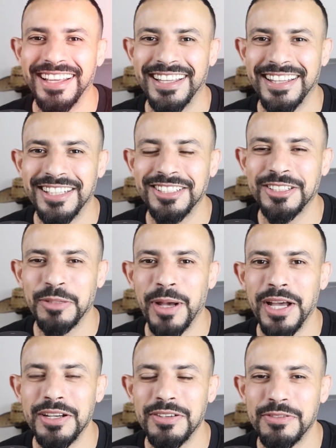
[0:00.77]
this is
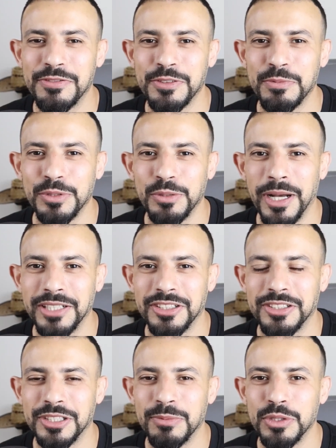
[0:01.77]
Aman from Bluebat
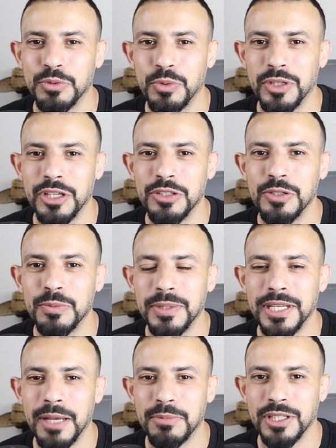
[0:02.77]
Systems with a new
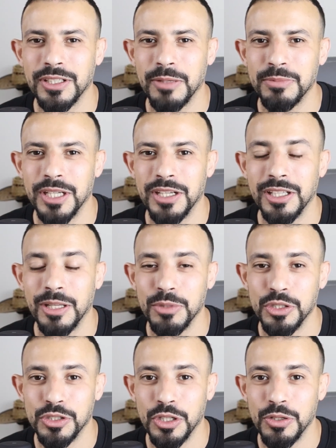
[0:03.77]
PDMShell update. Let me
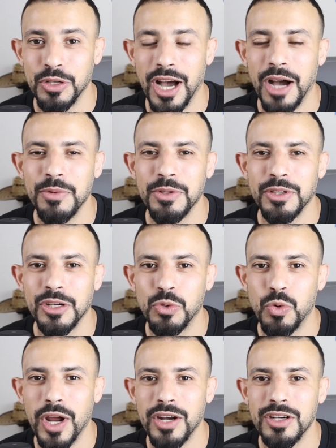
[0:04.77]
show you how you can
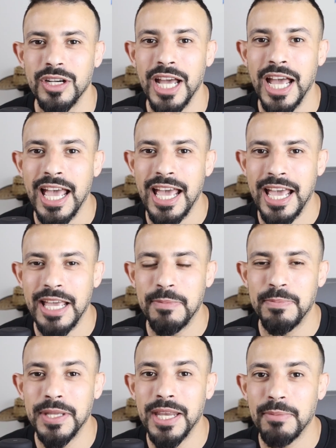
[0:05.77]
run a
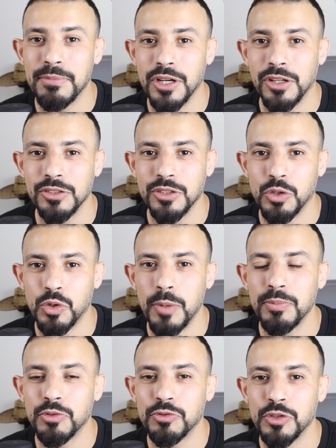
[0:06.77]
PDMShell
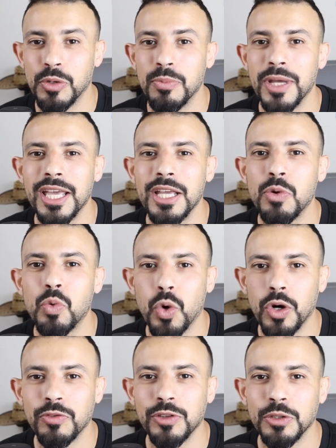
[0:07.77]
script from a
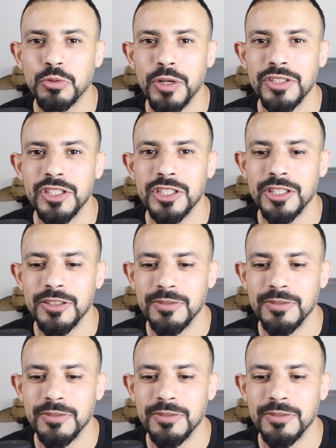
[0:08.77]
workflow transition.